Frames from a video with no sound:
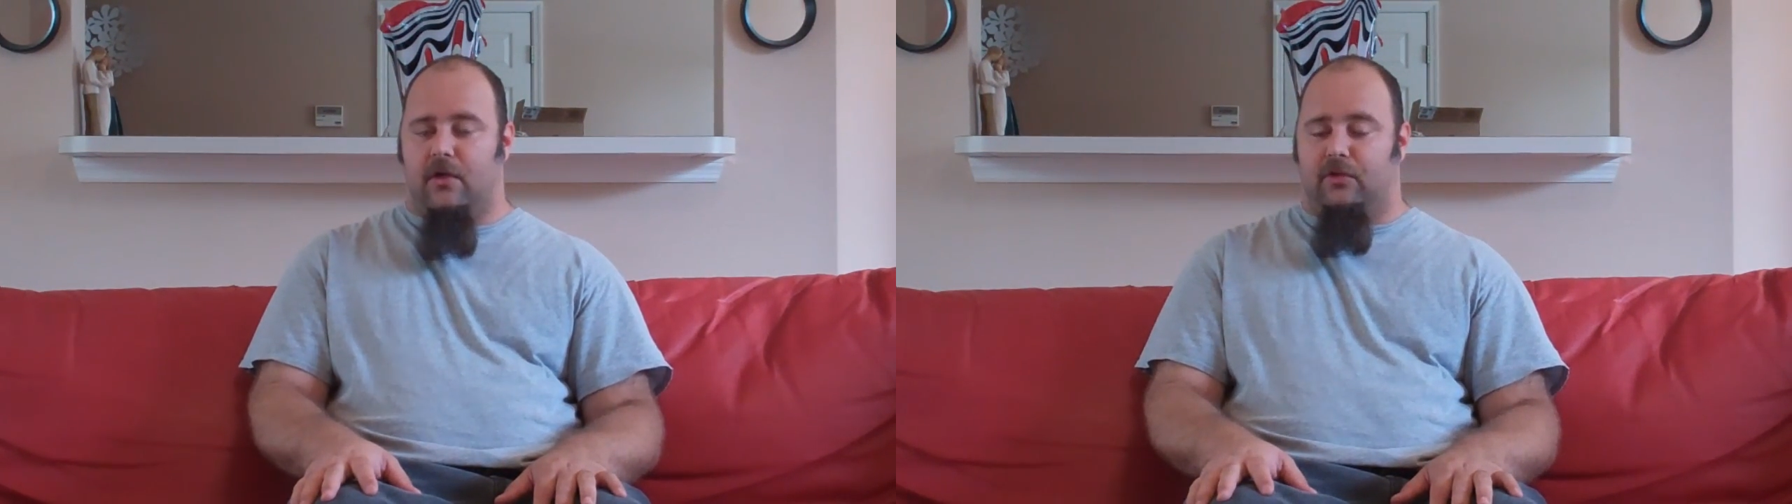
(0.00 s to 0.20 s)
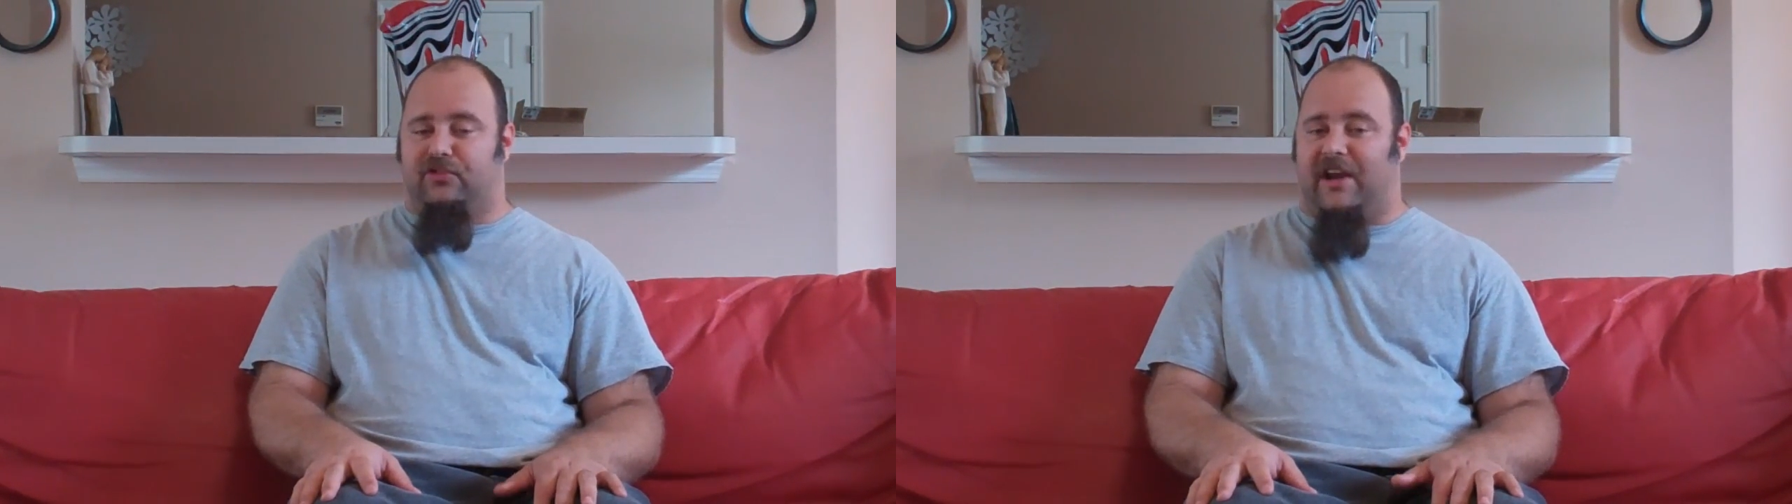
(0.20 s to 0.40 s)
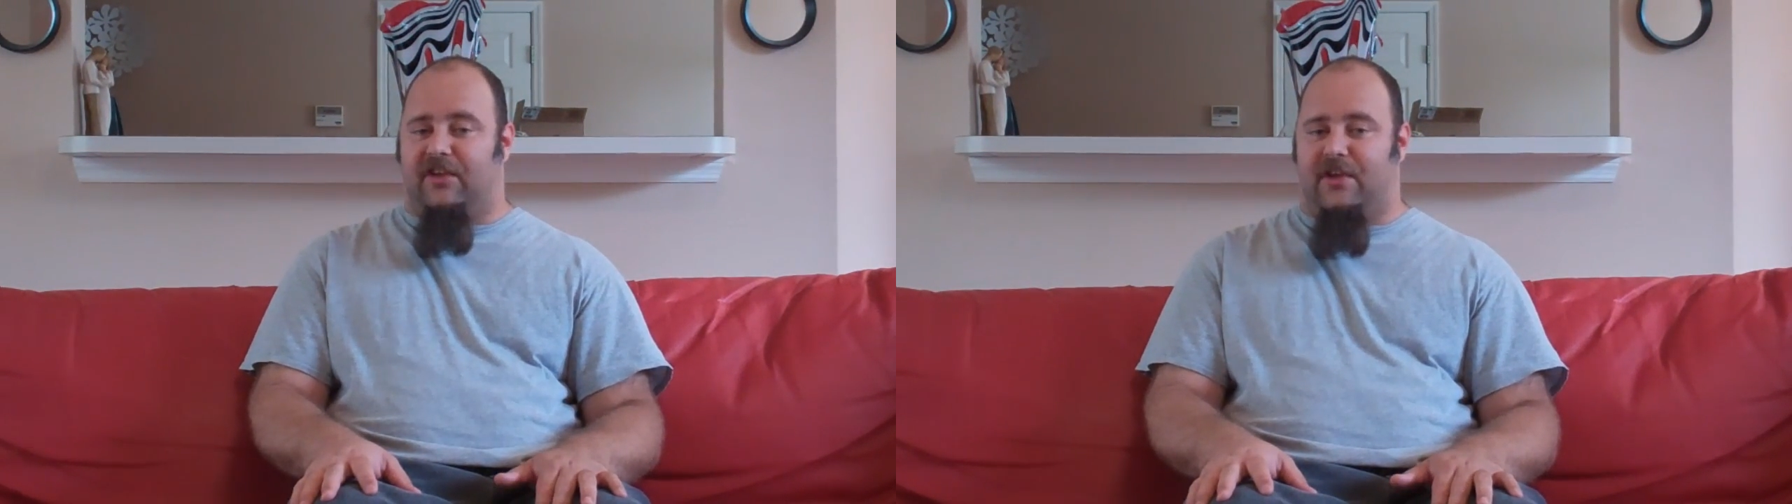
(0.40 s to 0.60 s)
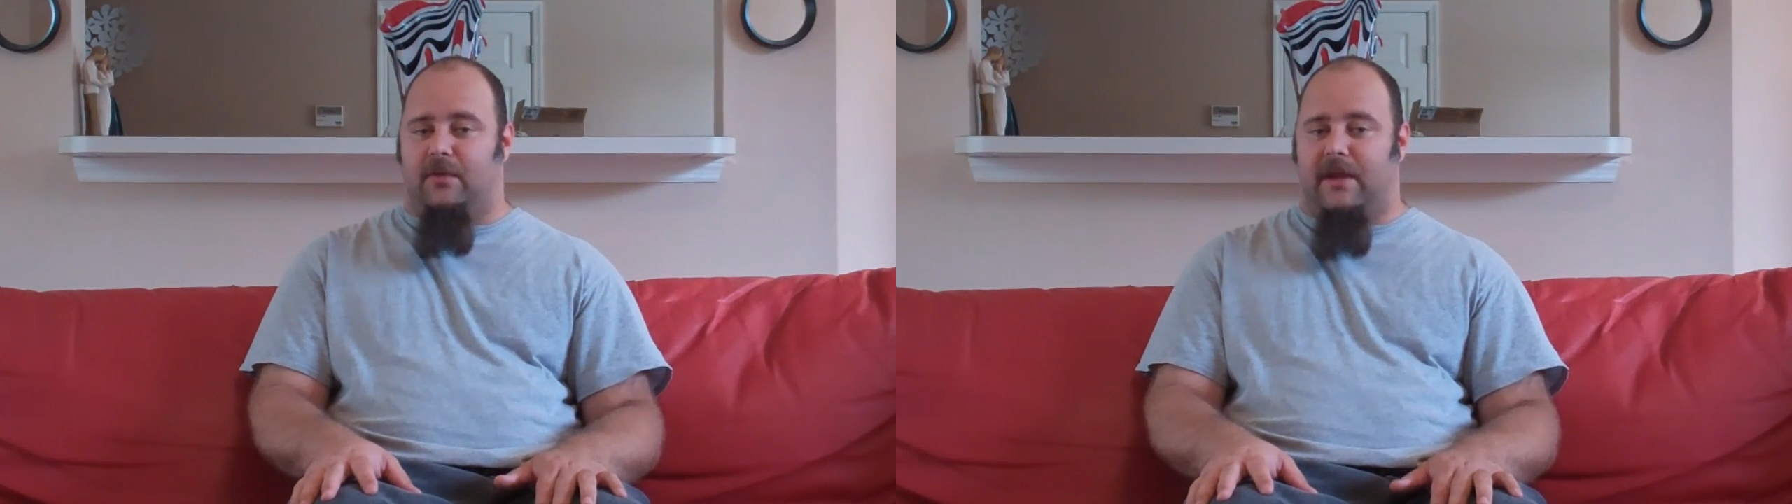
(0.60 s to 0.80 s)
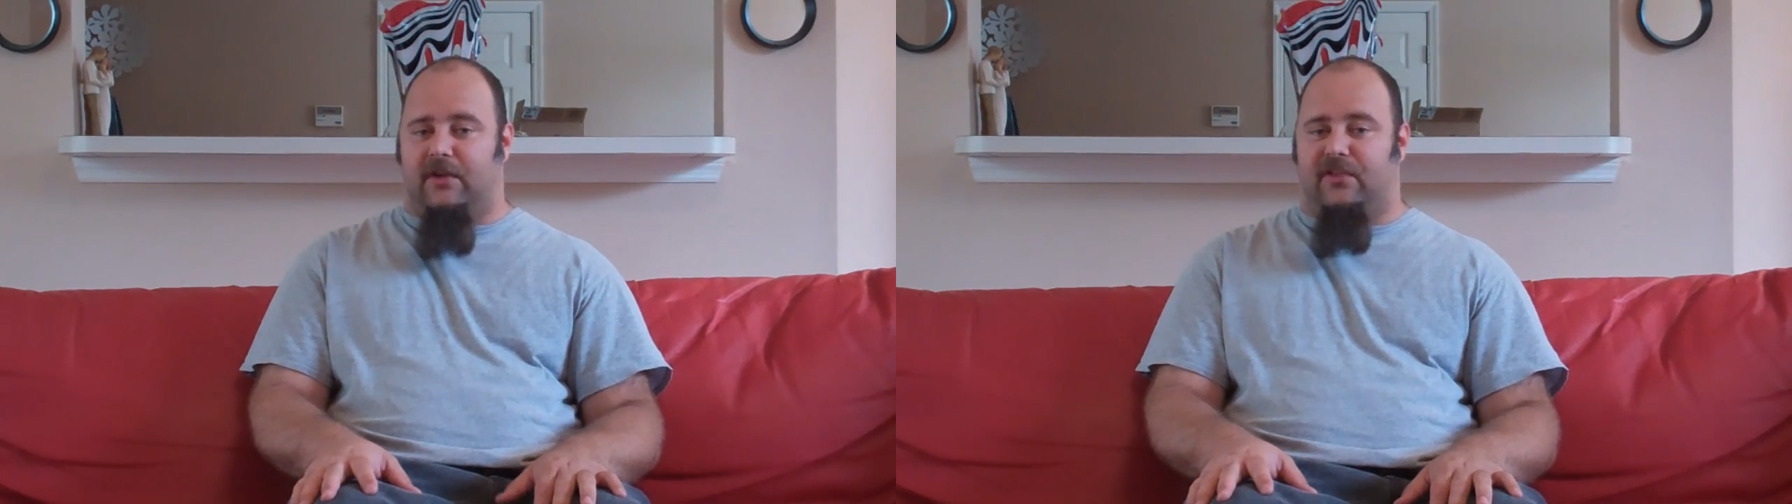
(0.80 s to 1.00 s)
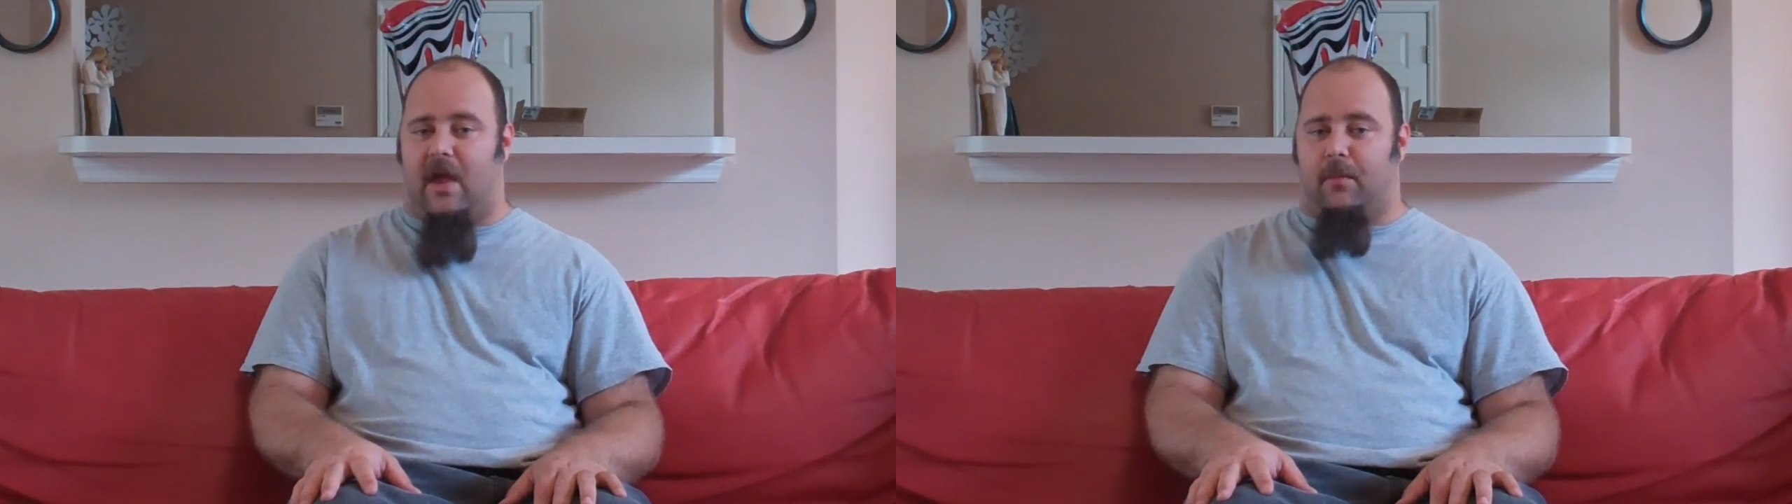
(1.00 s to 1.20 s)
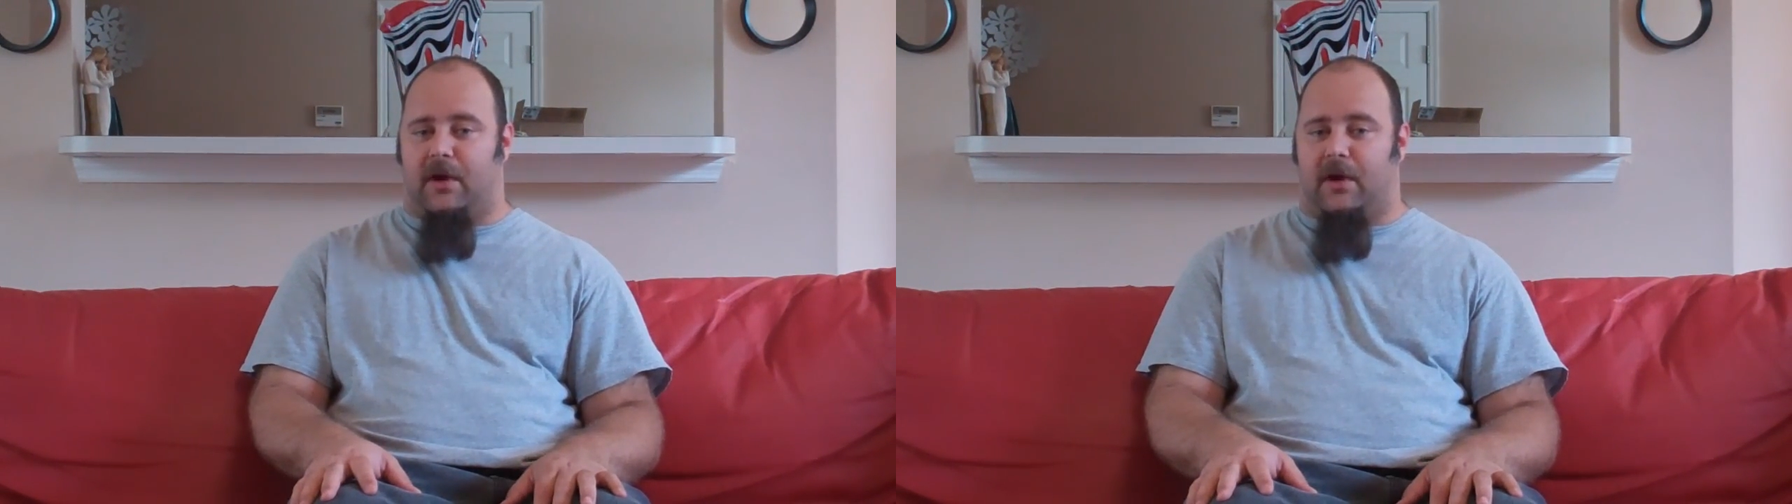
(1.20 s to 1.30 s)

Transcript: So check us out next time.